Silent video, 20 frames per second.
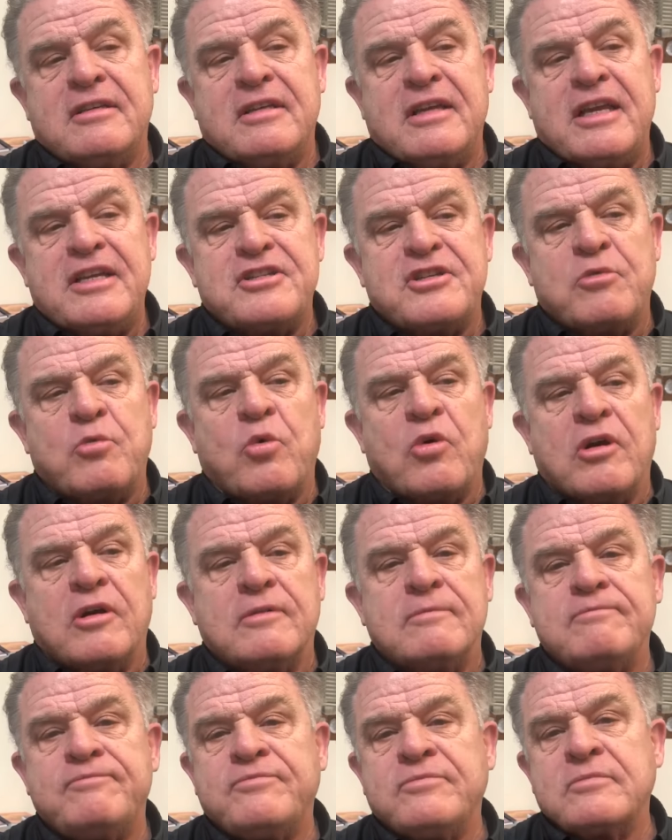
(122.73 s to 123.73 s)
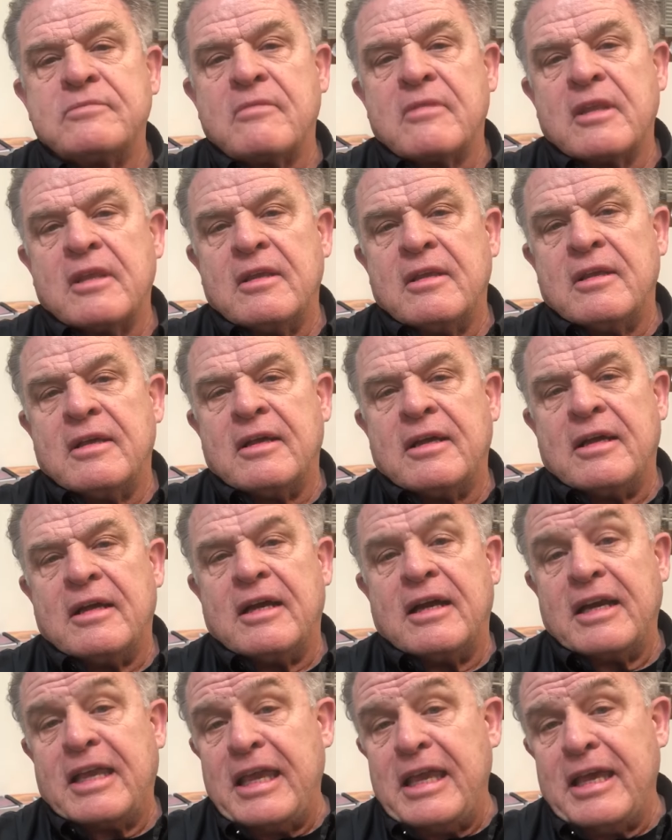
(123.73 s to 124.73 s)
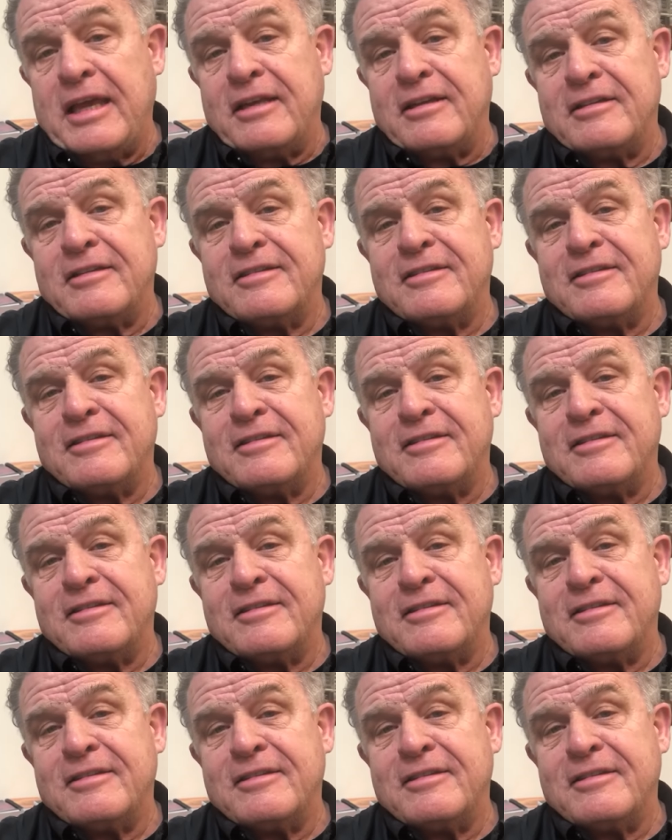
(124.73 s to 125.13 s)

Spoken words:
as it were. Again,